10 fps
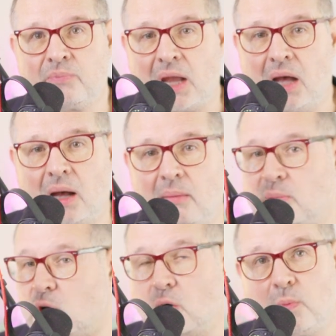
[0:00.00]

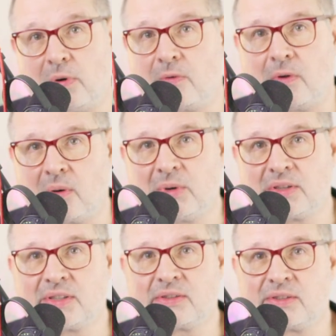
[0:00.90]
um, low
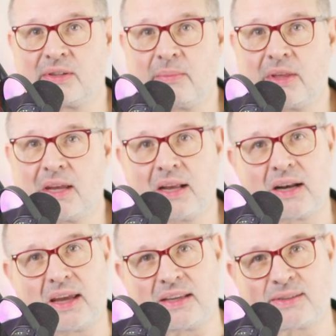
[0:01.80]
performance or something,
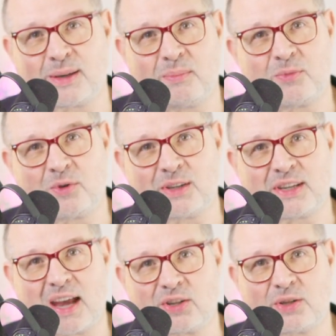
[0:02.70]
like some
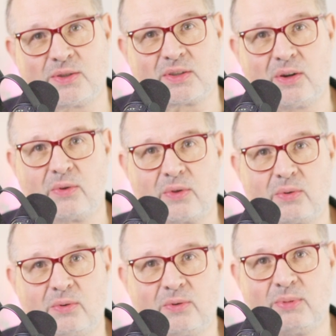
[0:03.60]
transactions go
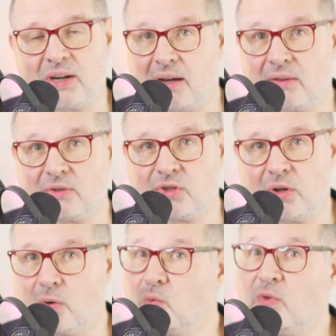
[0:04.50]
through, but others
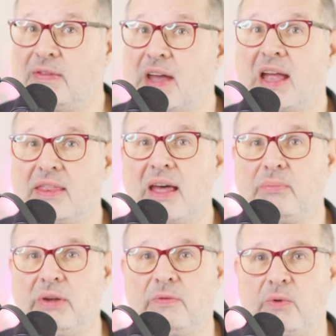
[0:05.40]
don't. We've had
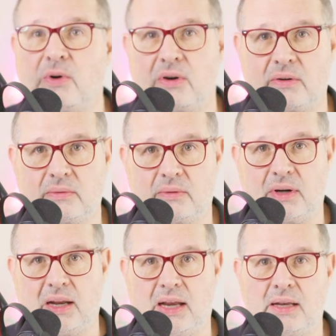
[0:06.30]
that before,
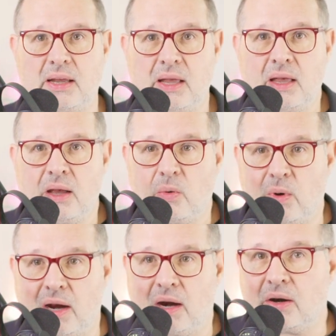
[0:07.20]
right?
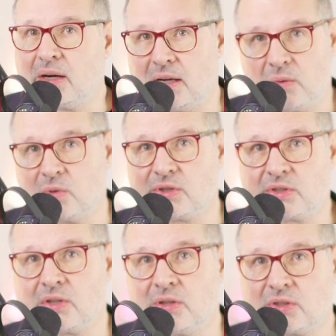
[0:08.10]
Where it
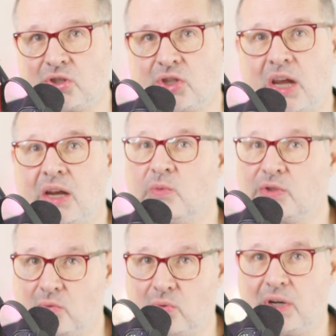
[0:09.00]
was, the chain
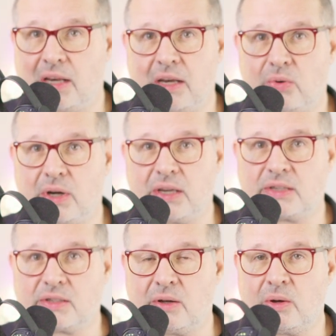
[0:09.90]
was really, really
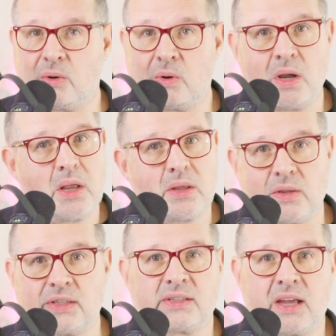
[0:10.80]
slow.
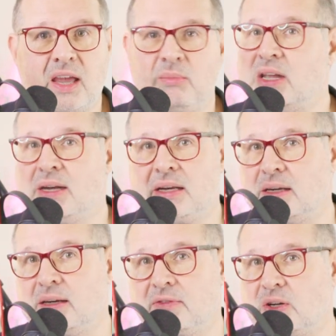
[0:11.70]
This time it
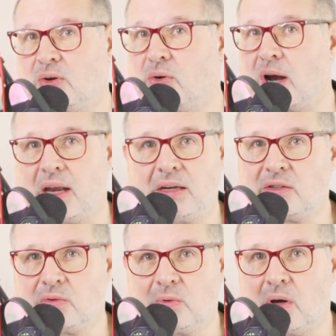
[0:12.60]
didn't even
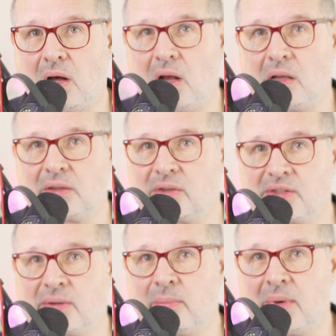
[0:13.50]
grind to a halt or
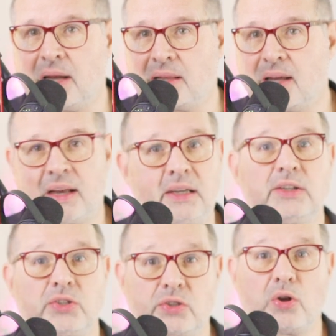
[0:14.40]
something like that.
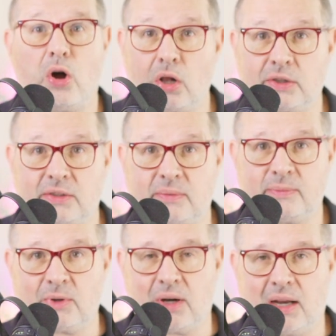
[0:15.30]
It just halted,
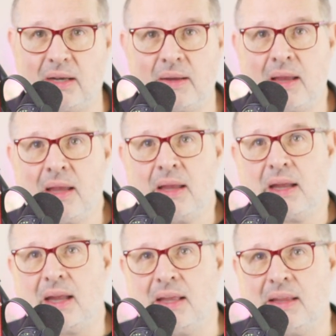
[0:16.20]
right?
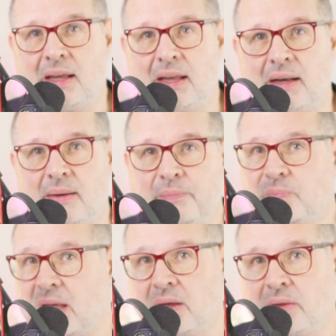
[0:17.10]
And then
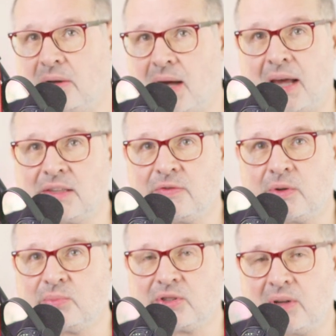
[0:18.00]
the guys
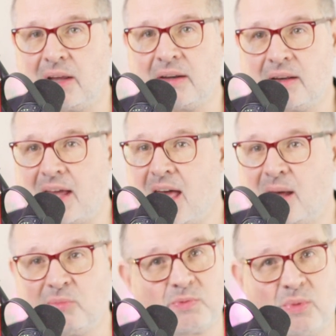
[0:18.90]
from Solana
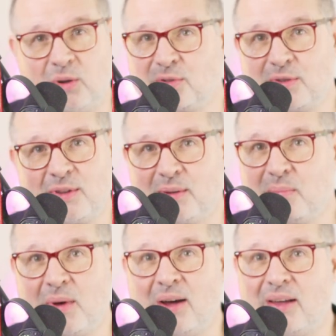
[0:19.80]
Labs, most of
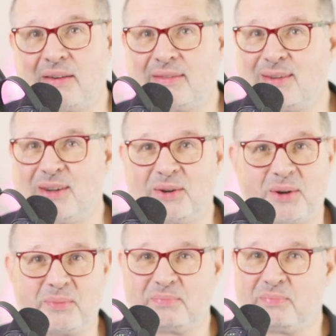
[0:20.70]
them on, you
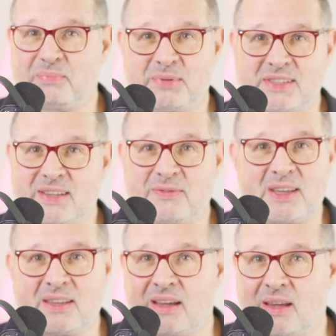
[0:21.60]
know,
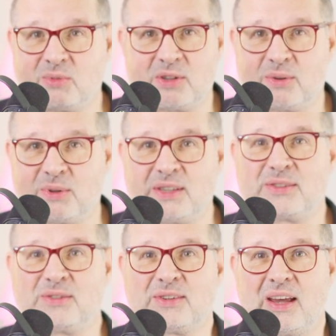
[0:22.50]
Pacific time zone,
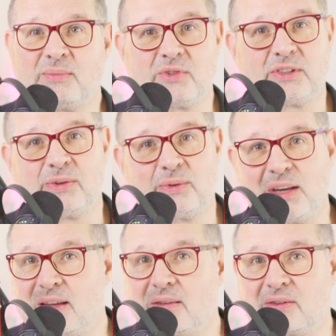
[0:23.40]
Eastern time zone
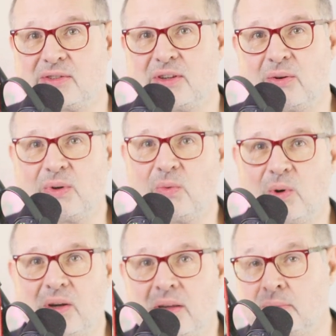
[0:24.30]
either. So it
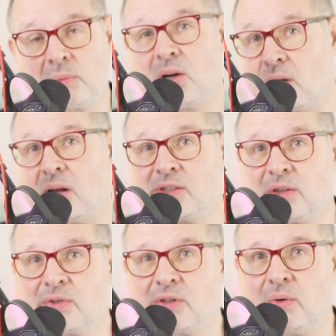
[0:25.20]
was
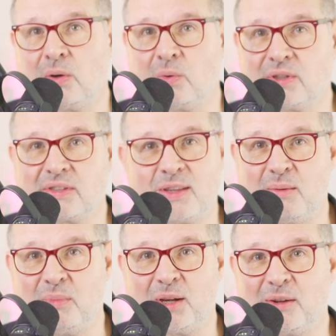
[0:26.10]
also, so it was in the
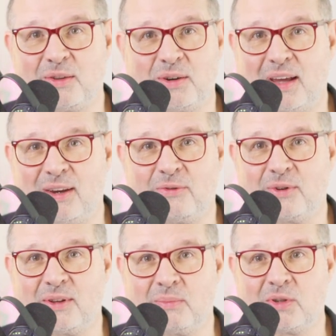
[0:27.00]
middle of the night for
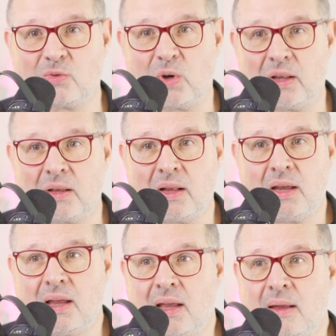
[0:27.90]
them as well.
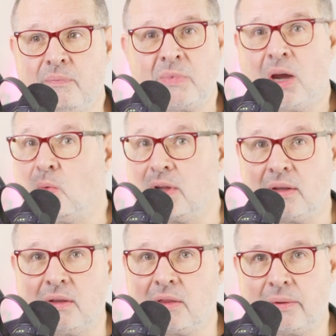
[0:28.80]

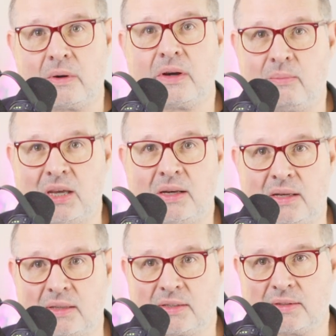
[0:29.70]
Within thirty
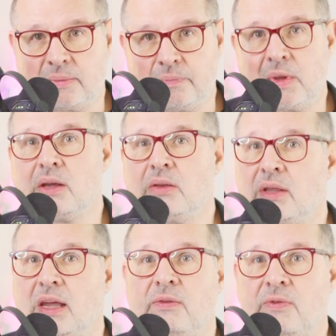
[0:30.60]
minutes,
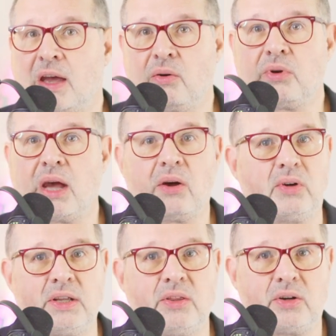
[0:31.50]
they found
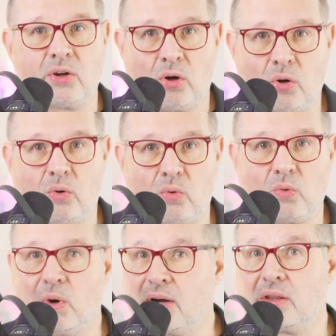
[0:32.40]
out in the code
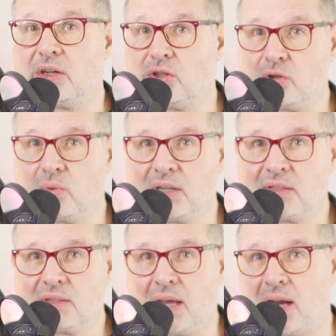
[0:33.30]
where the issue
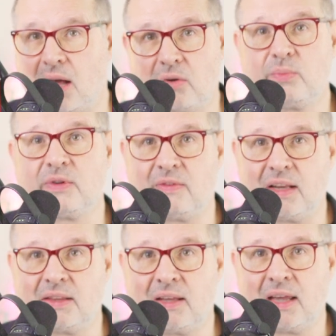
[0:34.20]
is and how to
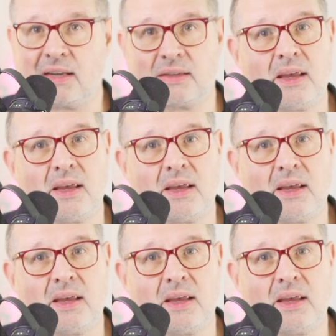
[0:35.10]
prevent that.